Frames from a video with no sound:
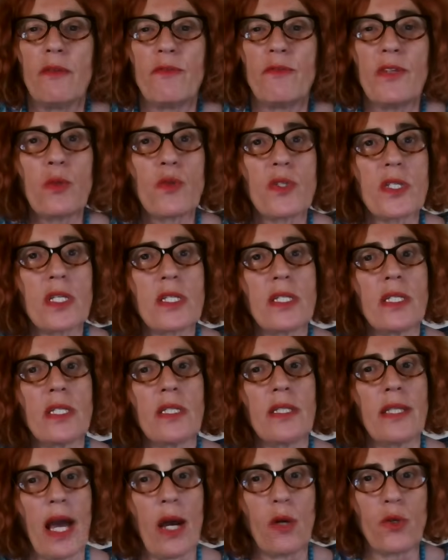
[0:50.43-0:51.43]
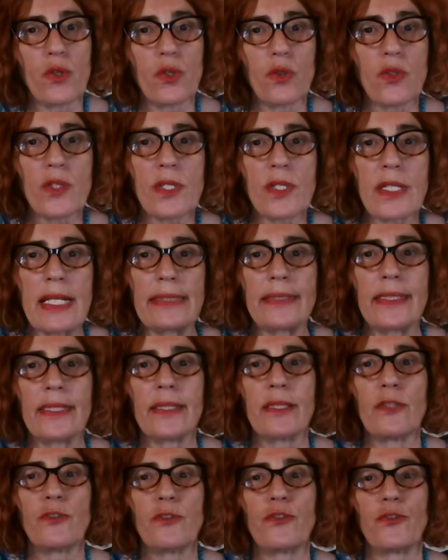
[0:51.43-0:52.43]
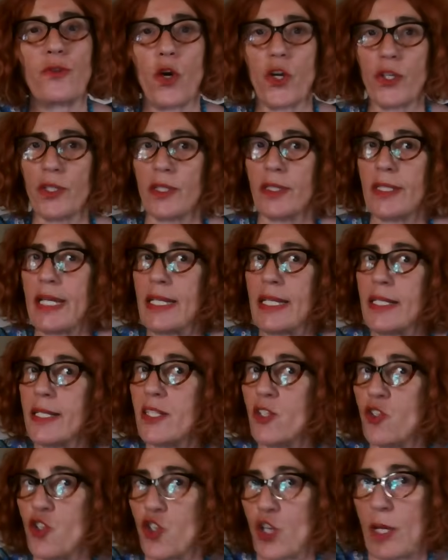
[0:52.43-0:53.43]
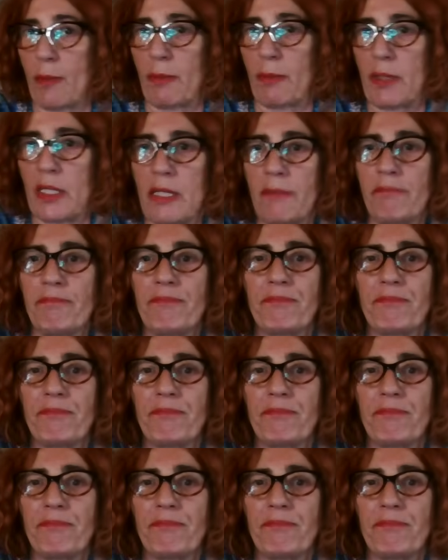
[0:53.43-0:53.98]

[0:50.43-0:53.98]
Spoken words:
Venus is in Taurus until the 4th, then it's in Gemini.